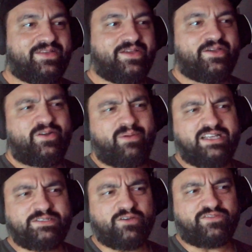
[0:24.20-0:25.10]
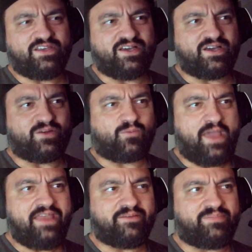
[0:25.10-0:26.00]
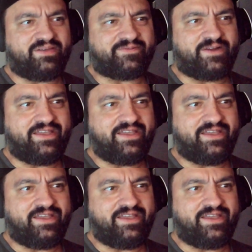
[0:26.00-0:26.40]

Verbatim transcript: Reminds you of the raid a bit, right?